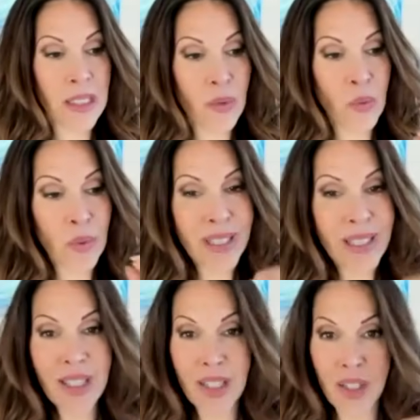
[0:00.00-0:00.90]

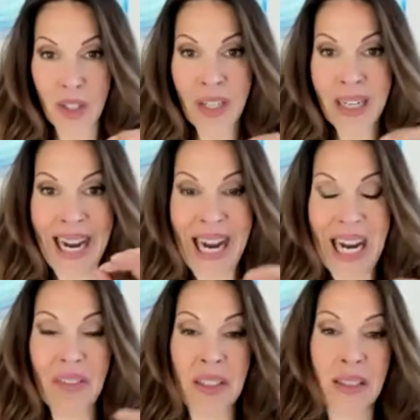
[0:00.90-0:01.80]
We are
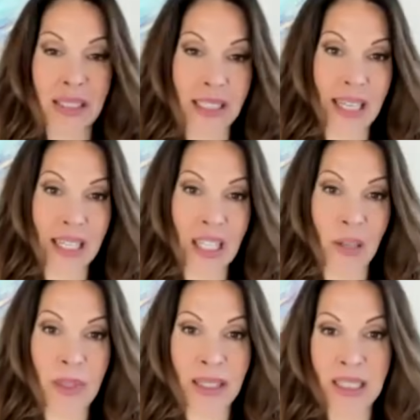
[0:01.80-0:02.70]
having this light
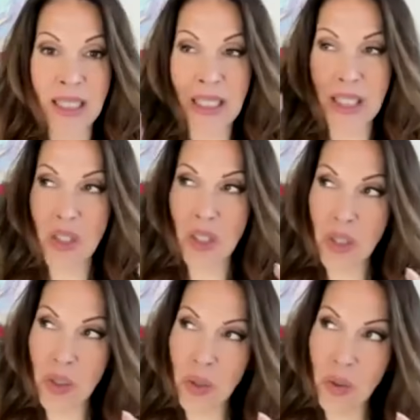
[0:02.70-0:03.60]
come in
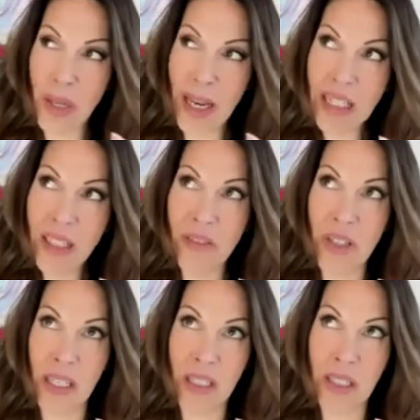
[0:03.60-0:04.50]
to
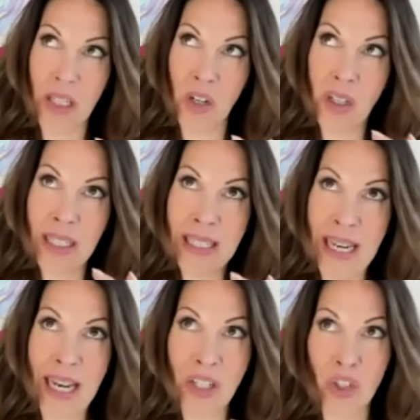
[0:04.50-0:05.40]
elevate our
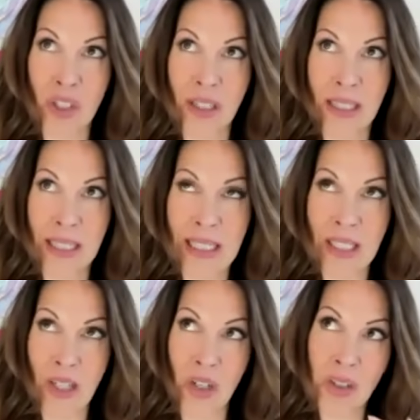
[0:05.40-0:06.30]
connection
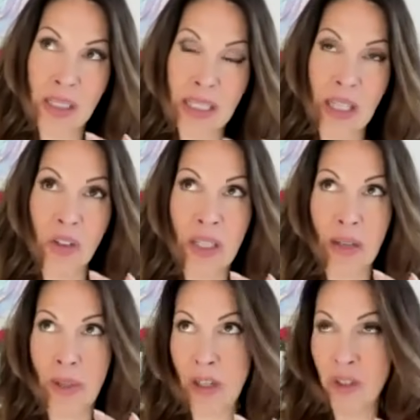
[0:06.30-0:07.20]
in our stellar
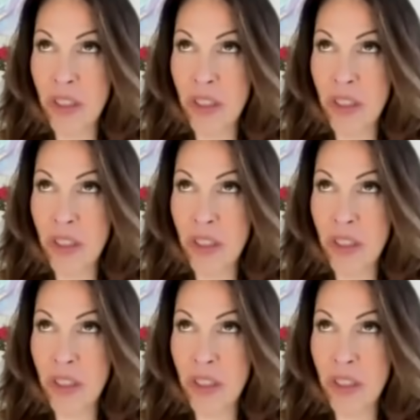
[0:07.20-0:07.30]
gateway, our